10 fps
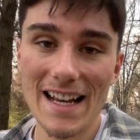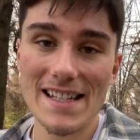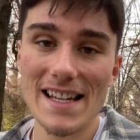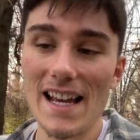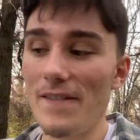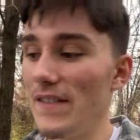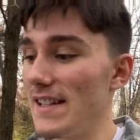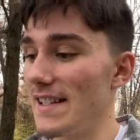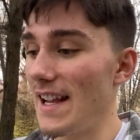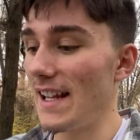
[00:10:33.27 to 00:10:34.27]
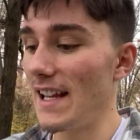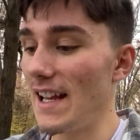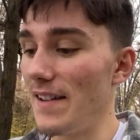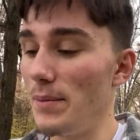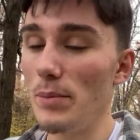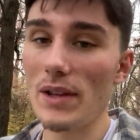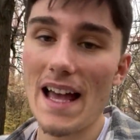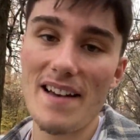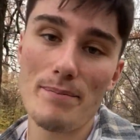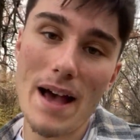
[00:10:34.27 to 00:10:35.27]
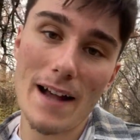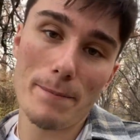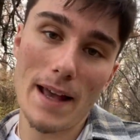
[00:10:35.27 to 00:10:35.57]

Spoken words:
Say if it's like people that have back